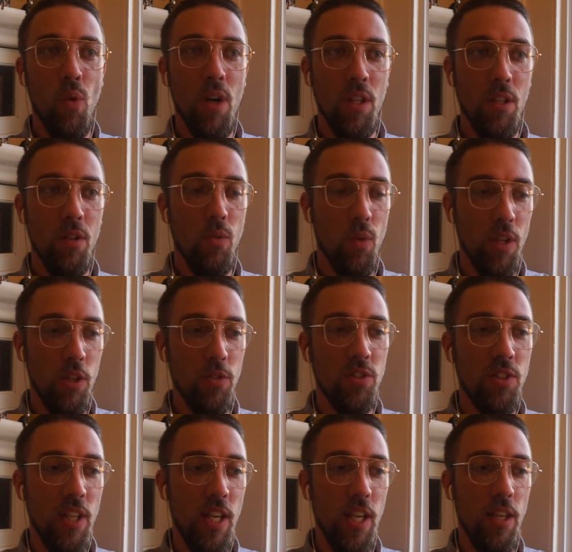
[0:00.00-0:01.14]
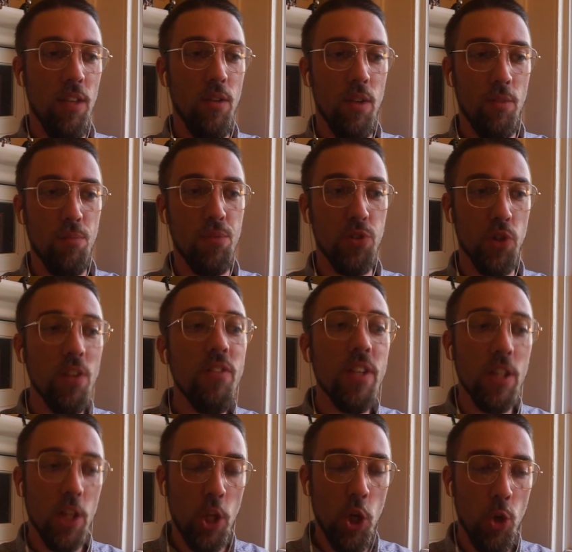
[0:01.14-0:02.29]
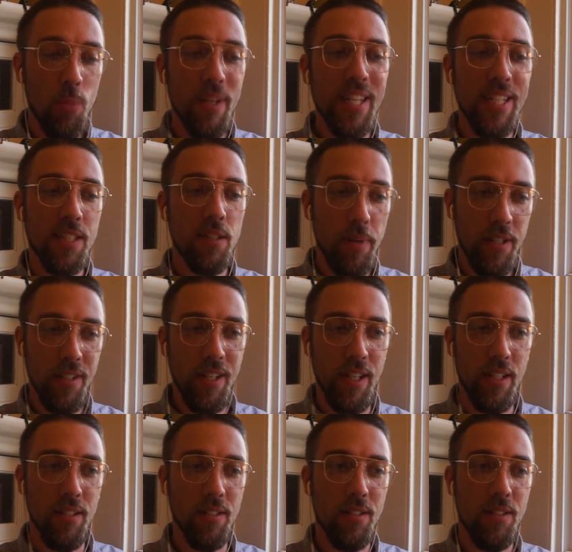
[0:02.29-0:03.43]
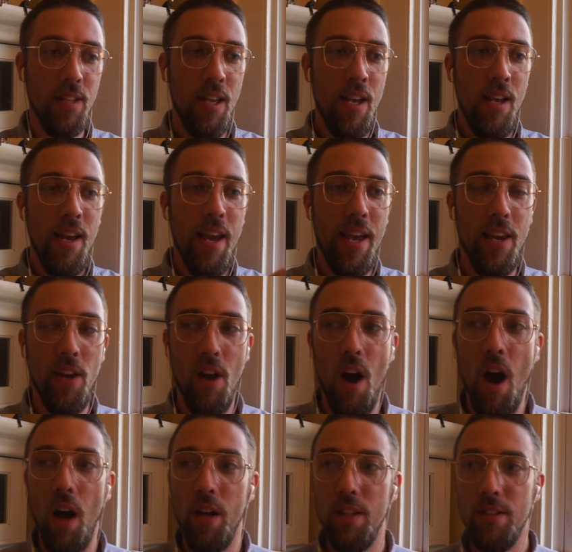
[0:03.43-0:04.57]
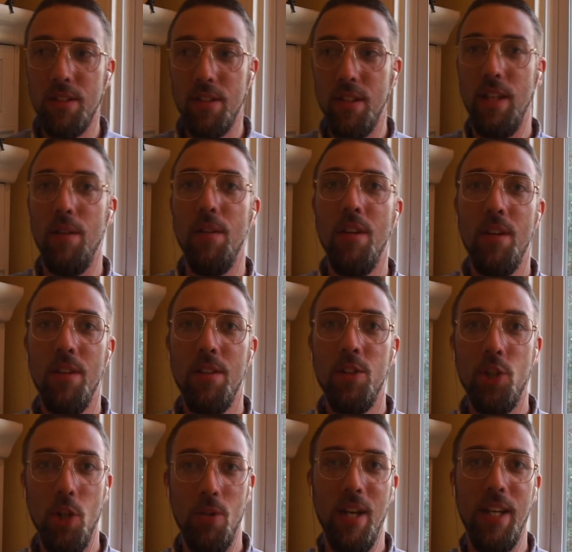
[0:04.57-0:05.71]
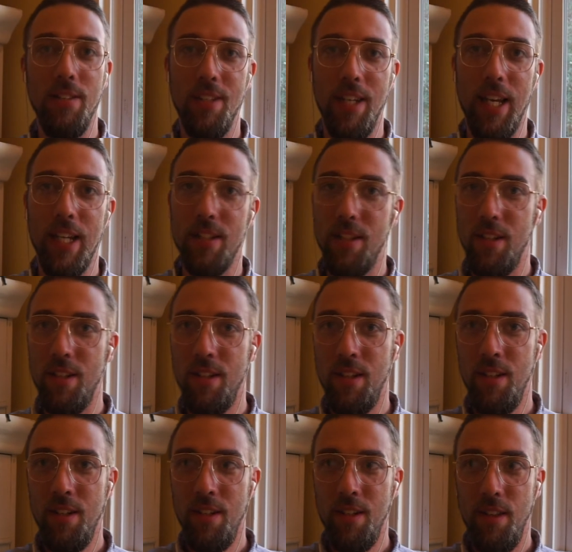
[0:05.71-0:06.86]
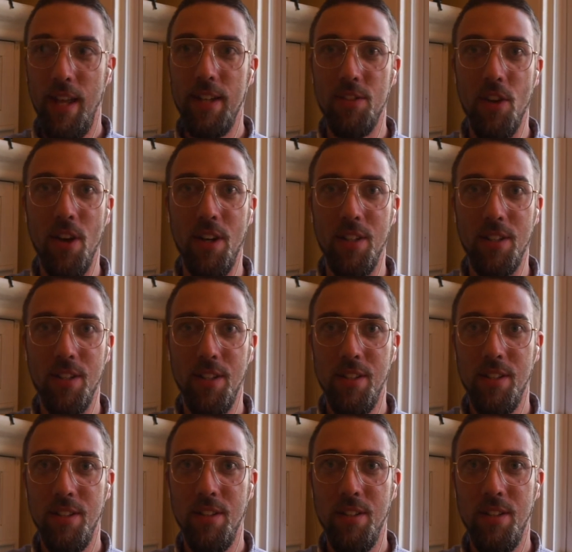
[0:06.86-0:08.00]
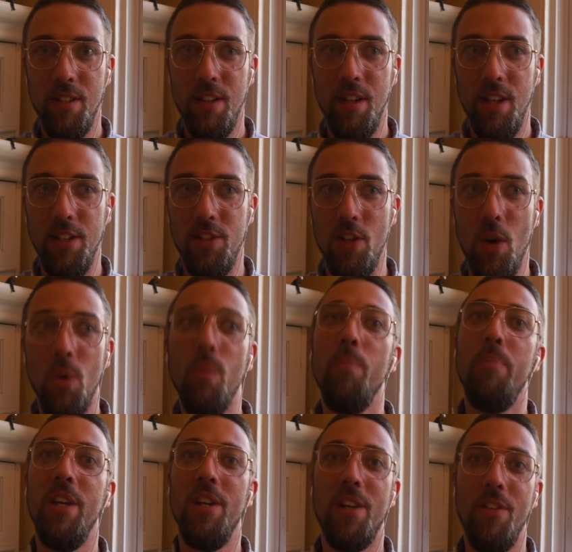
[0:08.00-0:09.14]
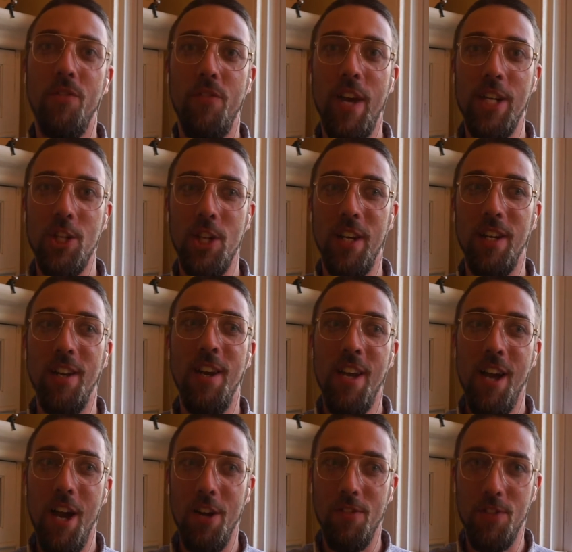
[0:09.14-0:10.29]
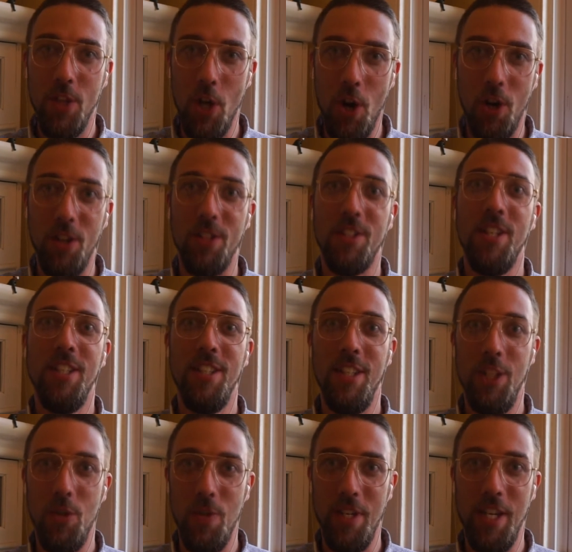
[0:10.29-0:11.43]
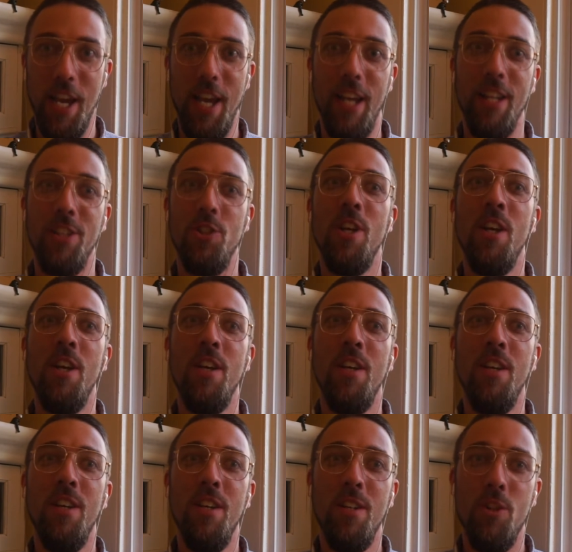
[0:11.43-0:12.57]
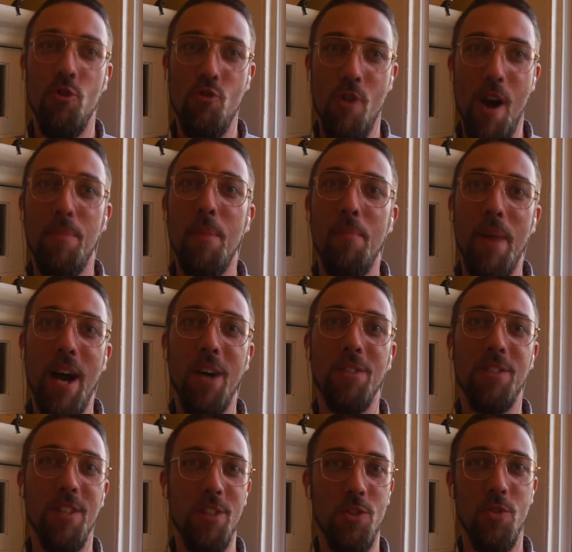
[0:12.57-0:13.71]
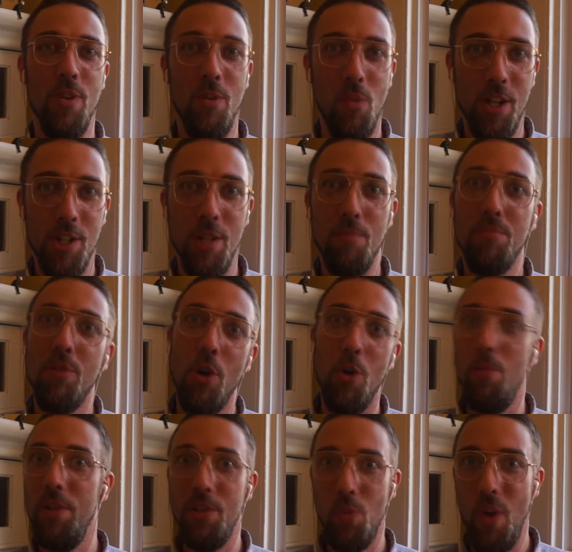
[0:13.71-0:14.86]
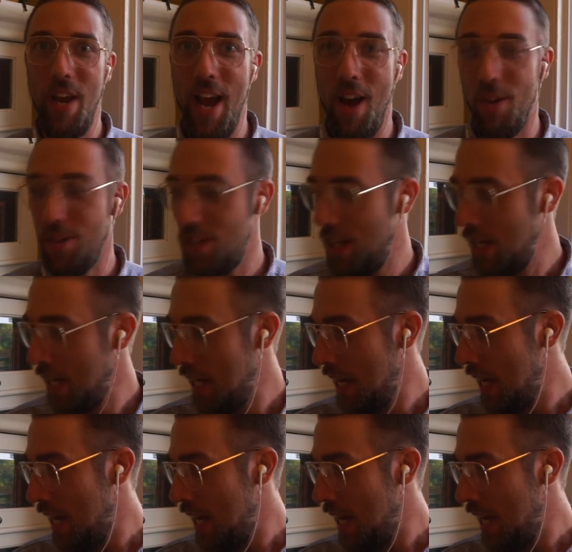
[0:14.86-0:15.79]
what you see, observing the human experience, and honestly showcasing it. That's art. And don't beat a confession out of the art that you engage. Drop a mouse into it and watch it probe its way out.